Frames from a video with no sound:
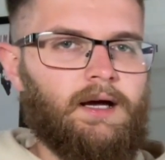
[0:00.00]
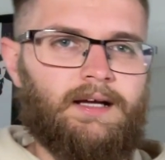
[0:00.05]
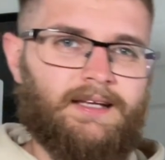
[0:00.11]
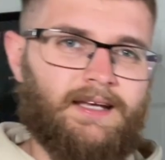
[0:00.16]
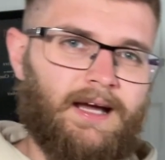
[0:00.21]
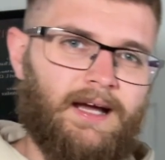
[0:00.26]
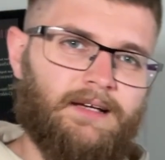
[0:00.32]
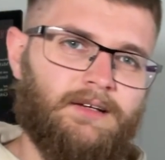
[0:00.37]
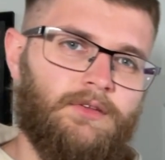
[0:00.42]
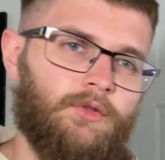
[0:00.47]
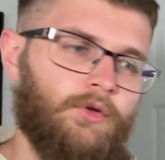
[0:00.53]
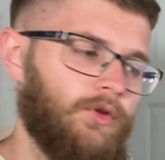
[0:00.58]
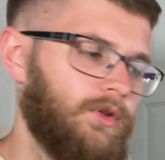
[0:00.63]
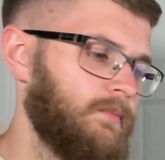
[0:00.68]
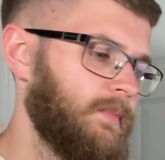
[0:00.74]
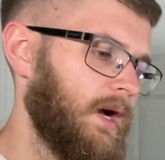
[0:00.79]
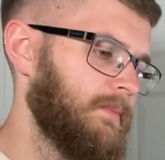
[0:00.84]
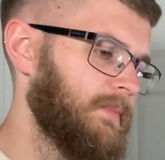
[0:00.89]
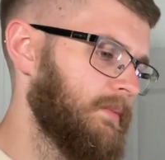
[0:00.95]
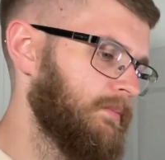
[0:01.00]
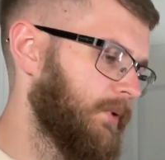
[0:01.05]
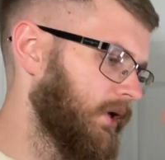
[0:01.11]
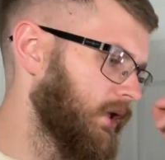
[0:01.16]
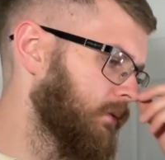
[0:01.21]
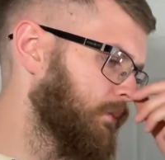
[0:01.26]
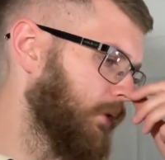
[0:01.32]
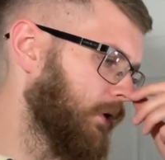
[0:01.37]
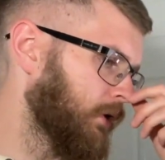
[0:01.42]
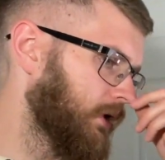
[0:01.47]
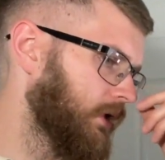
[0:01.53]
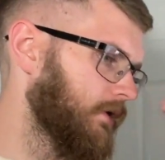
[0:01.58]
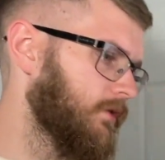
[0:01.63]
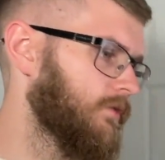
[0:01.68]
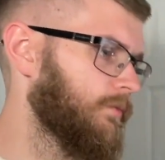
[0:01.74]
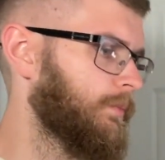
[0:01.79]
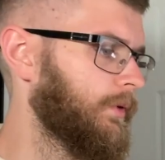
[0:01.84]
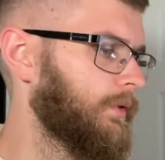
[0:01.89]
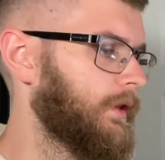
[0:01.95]
I kind of thought they might have been Polly Pockets,
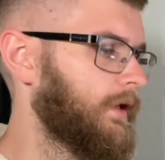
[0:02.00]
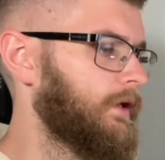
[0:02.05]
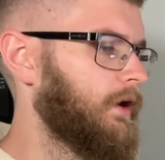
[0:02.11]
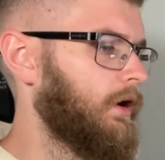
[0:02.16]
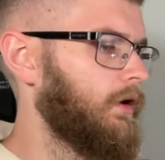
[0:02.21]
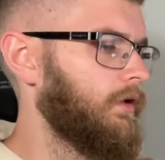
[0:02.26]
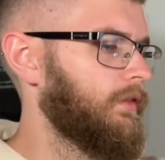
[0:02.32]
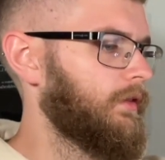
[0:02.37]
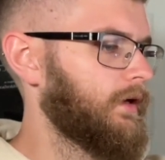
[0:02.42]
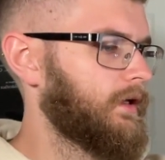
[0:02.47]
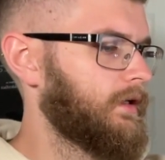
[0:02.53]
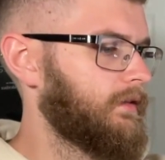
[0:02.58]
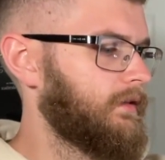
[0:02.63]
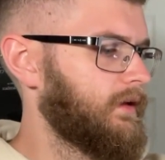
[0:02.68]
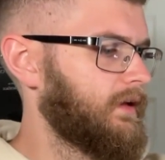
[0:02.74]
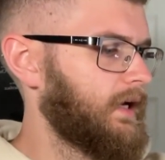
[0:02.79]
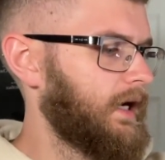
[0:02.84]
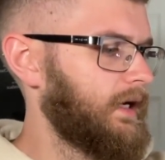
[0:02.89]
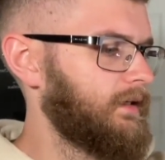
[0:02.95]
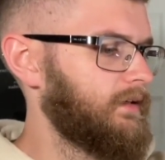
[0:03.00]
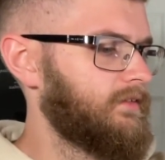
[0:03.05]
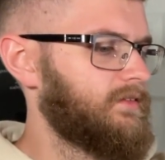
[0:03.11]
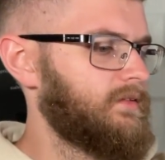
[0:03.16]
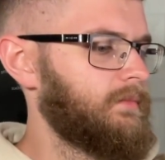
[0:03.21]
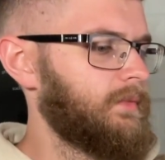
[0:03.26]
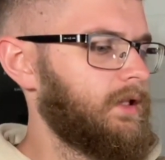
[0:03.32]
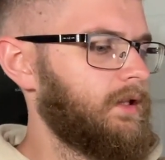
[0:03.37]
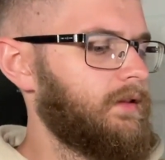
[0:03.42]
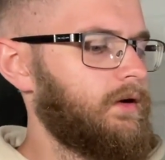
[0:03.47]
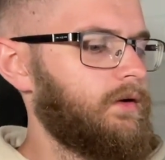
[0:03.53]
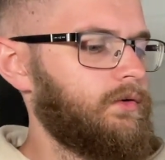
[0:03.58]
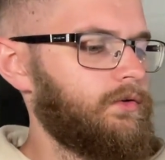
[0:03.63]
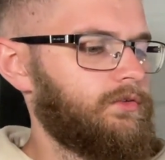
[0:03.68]
but they're not. They're kind of similar though.